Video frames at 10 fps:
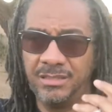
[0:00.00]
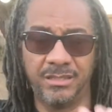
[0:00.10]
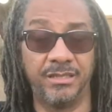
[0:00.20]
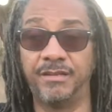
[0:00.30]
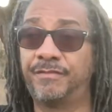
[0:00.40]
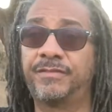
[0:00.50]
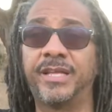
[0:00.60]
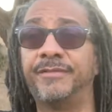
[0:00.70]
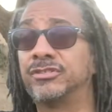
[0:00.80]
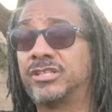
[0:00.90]
It
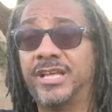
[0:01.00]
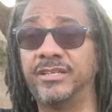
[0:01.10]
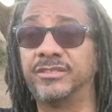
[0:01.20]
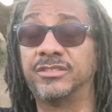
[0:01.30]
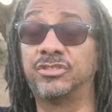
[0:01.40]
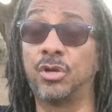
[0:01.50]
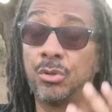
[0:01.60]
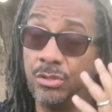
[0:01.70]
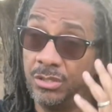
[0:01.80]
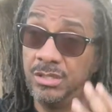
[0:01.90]
flavors the energy. So
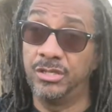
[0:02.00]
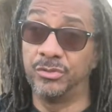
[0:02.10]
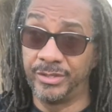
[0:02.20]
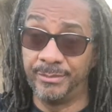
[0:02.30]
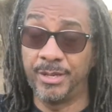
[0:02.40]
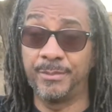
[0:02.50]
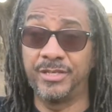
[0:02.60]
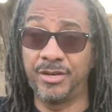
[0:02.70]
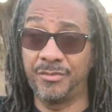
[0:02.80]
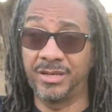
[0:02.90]
you email me
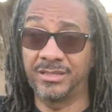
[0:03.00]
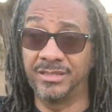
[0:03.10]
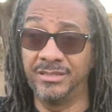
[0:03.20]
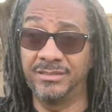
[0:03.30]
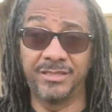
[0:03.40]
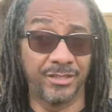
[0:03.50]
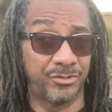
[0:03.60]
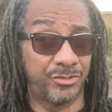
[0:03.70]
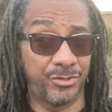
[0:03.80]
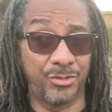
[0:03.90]
directly,
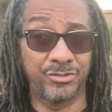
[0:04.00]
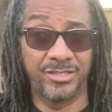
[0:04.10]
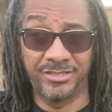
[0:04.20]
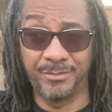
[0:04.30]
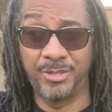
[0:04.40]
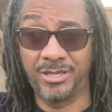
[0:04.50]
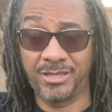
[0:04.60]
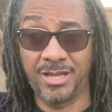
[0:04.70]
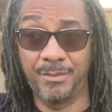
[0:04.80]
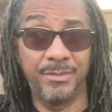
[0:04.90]

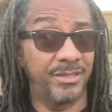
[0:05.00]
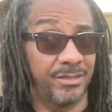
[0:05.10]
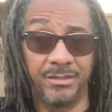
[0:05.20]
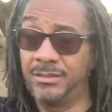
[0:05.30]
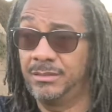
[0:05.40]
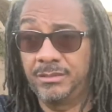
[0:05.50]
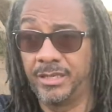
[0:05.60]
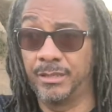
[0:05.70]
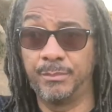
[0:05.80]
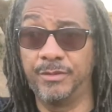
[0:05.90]
Taylored2YouCoaching@gmail.com, and
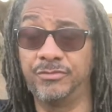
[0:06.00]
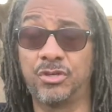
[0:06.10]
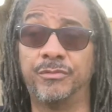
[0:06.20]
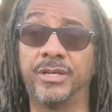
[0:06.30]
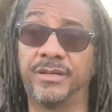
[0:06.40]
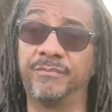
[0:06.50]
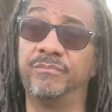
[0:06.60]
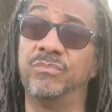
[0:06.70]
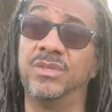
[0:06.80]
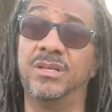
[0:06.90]
get a birth chart reading.
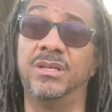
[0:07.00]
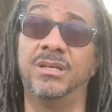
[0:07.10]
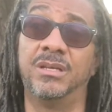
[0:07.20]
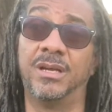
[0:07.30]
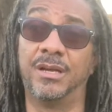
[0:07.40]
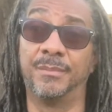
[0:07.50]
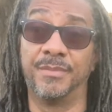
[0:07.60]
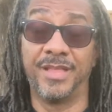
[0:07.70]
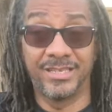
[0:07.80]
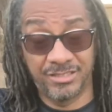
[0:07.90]

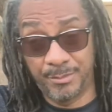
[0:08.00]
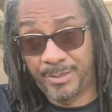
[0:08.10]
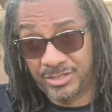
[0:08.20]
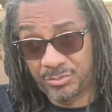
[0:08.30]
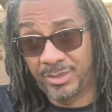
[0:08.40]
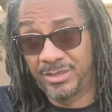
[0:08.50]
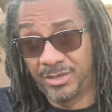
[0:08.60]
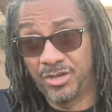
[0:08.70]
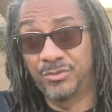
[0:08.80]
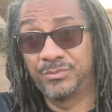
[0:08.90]
That's the best way to know.